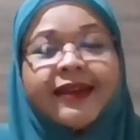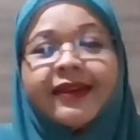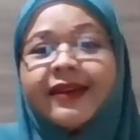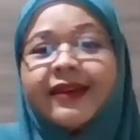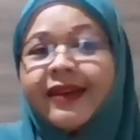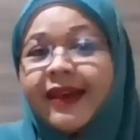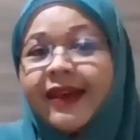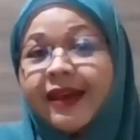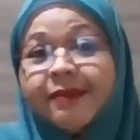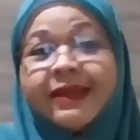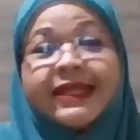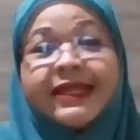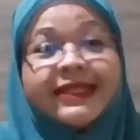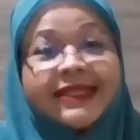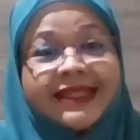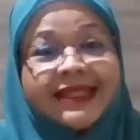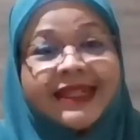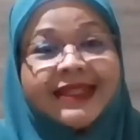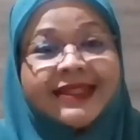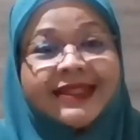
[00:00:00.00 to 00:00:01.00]
Emily
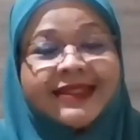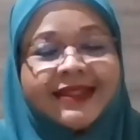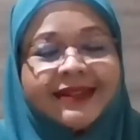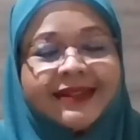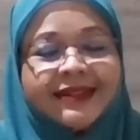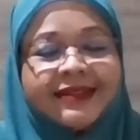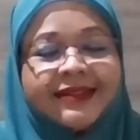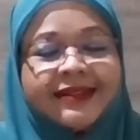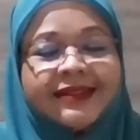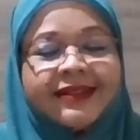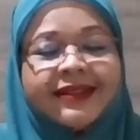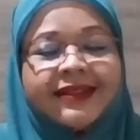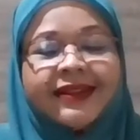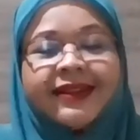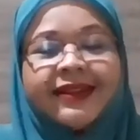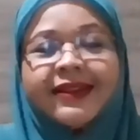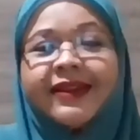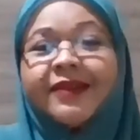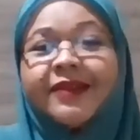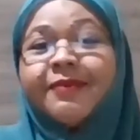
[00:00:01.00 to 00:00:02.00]
Dickinson,
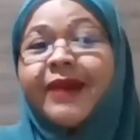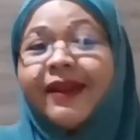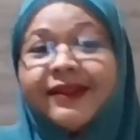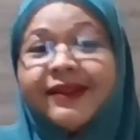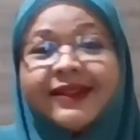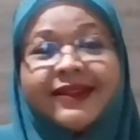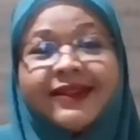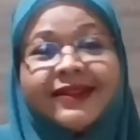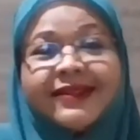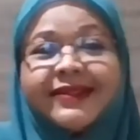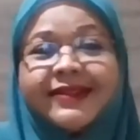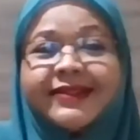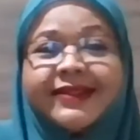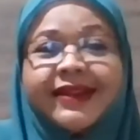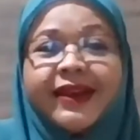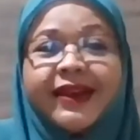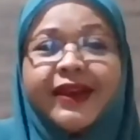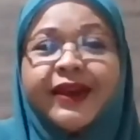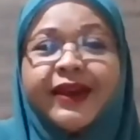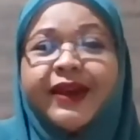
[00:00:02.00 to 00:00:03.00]
America's
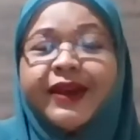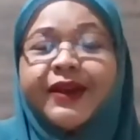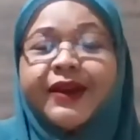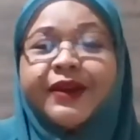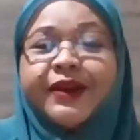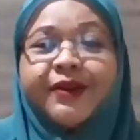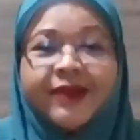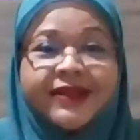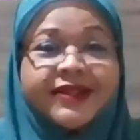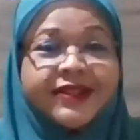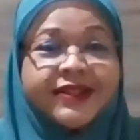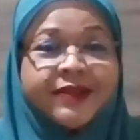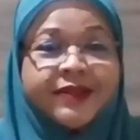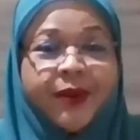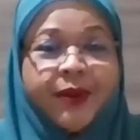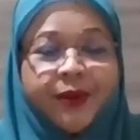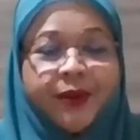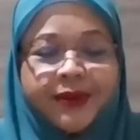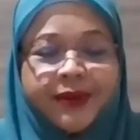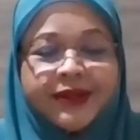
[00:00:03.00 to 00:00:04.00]
greatest
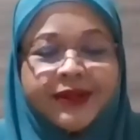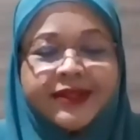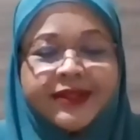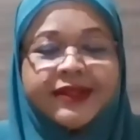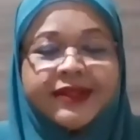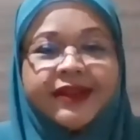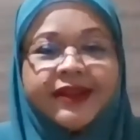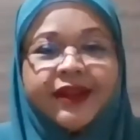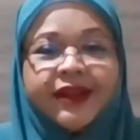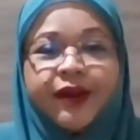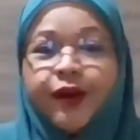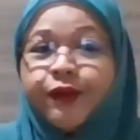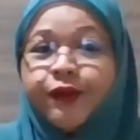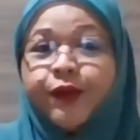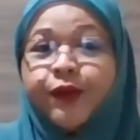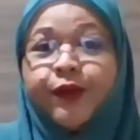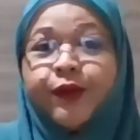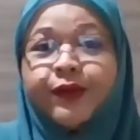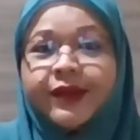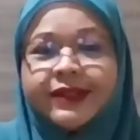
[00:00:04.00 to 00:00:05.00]
poet of
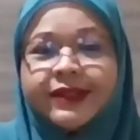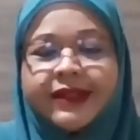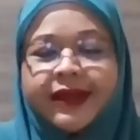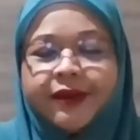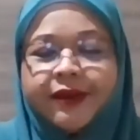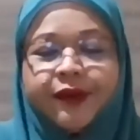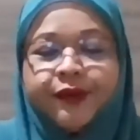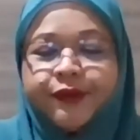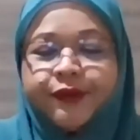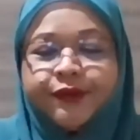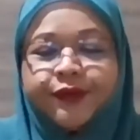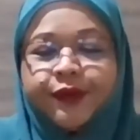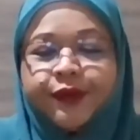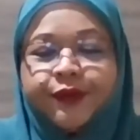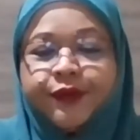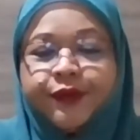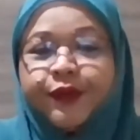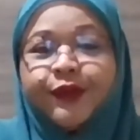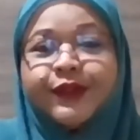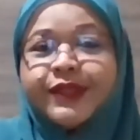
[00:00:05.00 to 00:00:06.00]

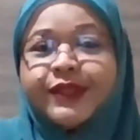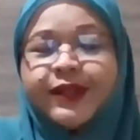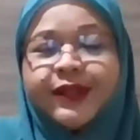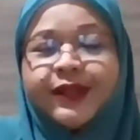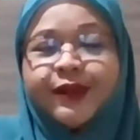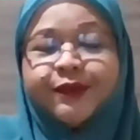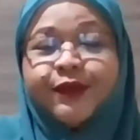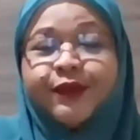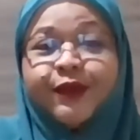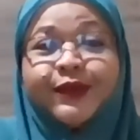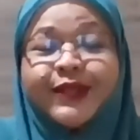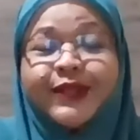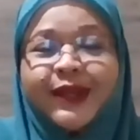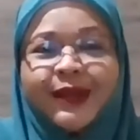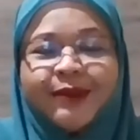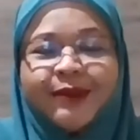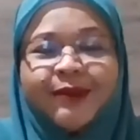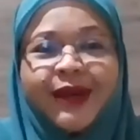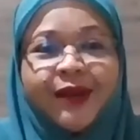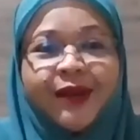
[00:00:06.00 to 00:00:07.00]
all
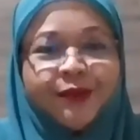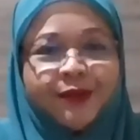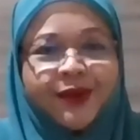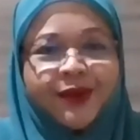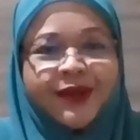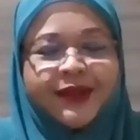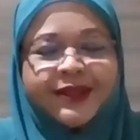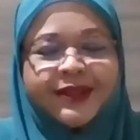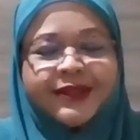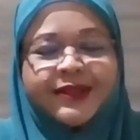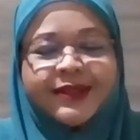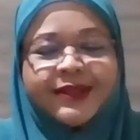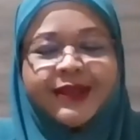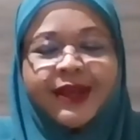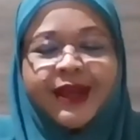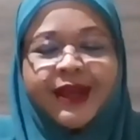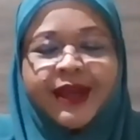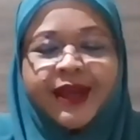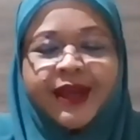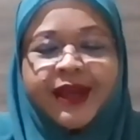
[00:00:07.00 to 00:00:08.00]
time at once,
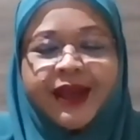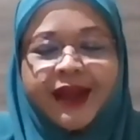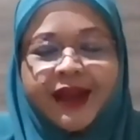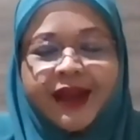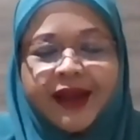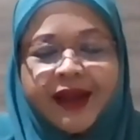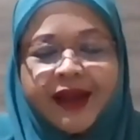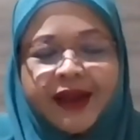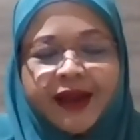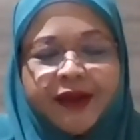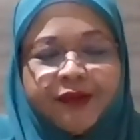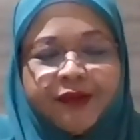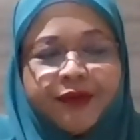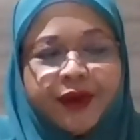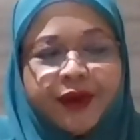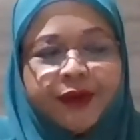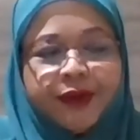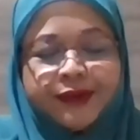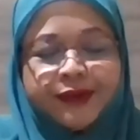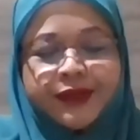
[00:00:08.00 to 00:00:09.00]

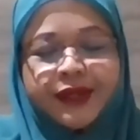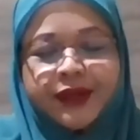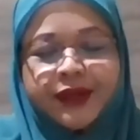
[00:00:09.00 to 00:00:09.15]
wrote